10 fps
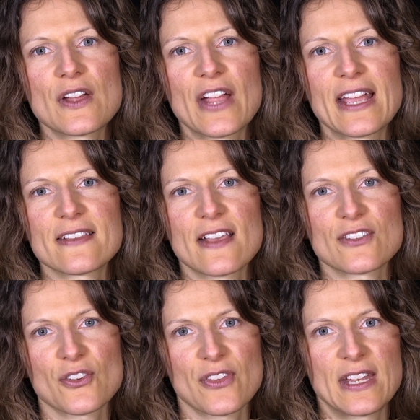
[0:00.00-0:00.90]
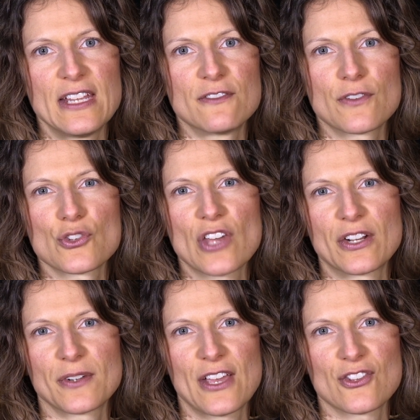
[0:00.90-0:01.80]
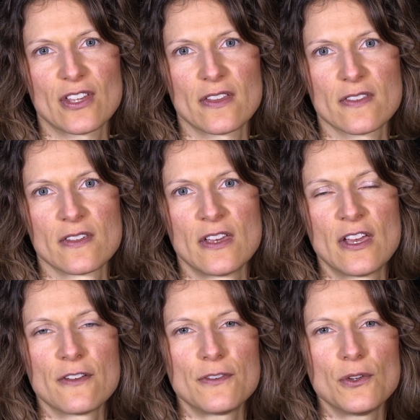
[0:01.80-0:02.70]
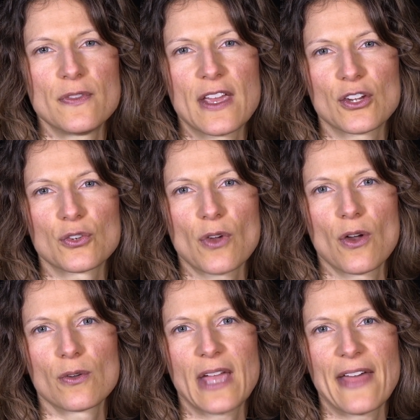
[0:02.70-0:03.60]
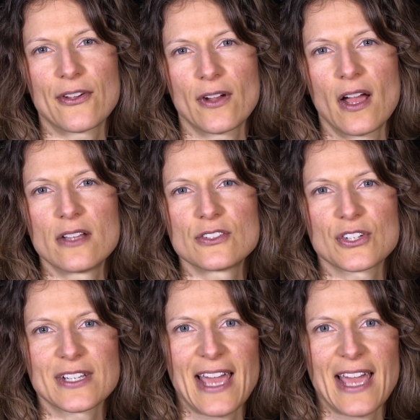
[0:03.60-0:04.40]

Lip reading: their ancestors had eaten for generations, food they could grow, gather, hunt, or